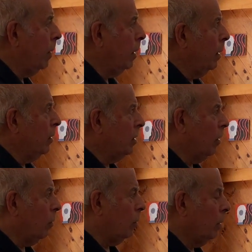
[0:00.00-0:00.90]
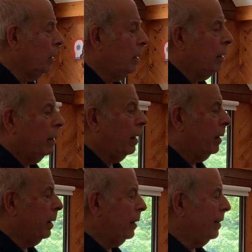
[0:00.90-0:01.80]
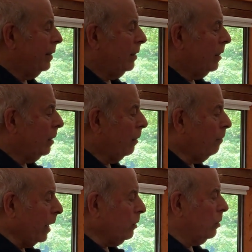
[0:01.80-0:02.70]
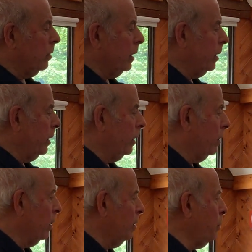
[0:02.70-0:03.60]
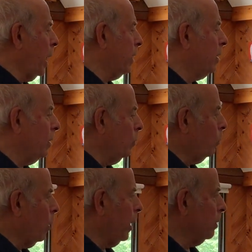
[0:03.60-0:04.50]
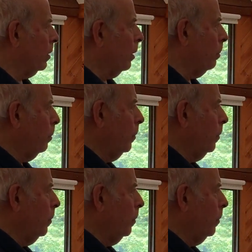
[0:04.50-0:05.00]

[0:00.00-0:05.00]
so eventually this painting wound up